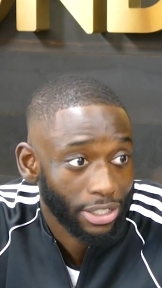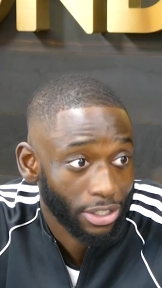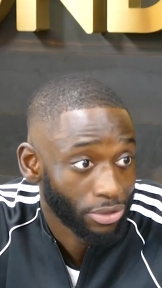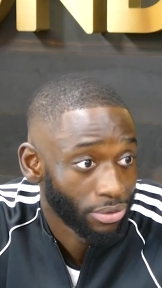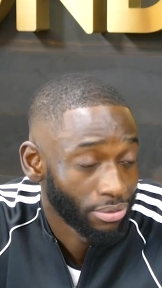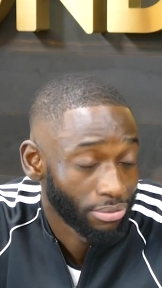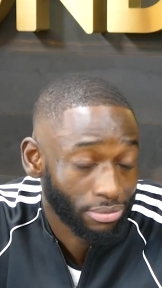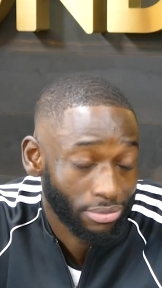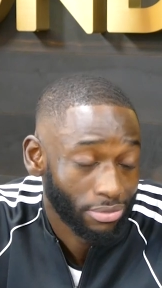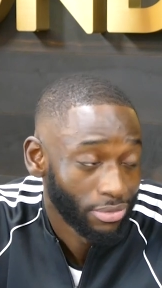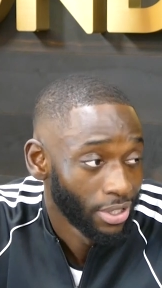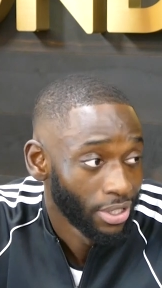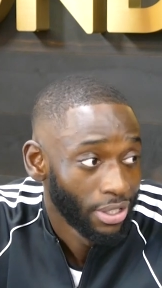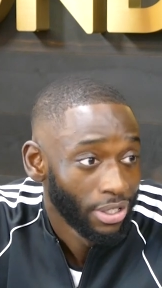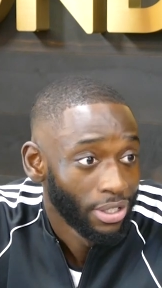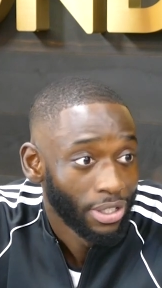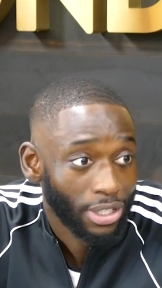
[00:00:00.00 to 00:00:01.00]
I can
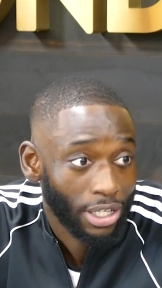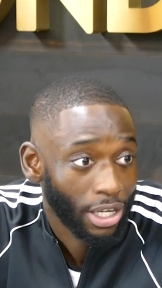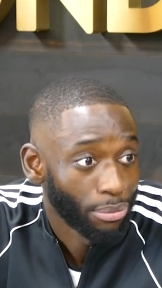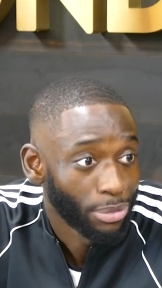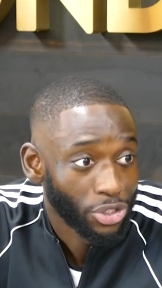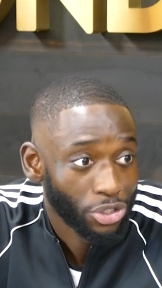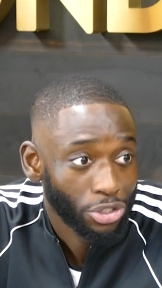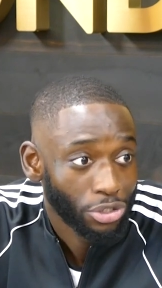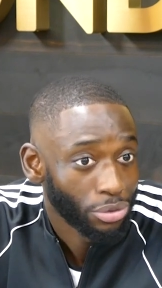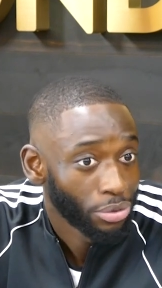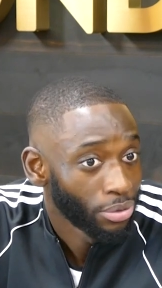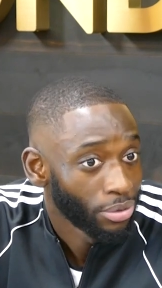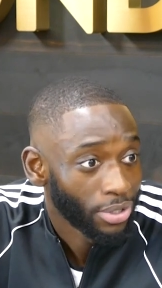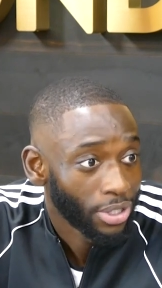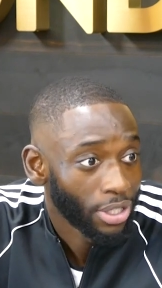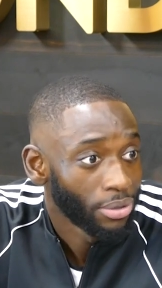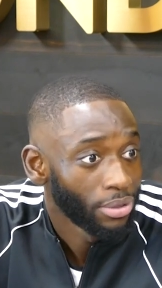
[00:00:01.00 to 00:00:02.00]
come in
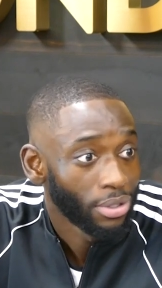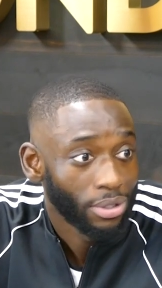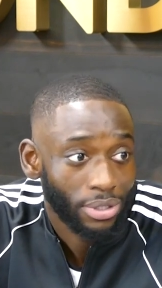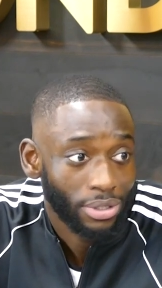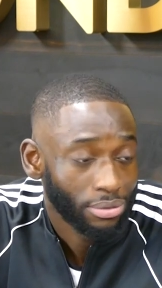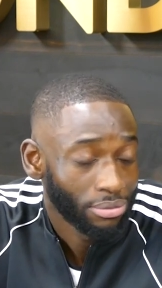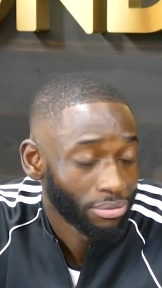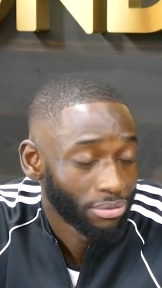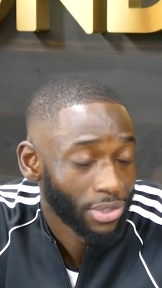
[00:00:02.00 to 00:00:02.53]
short, go long.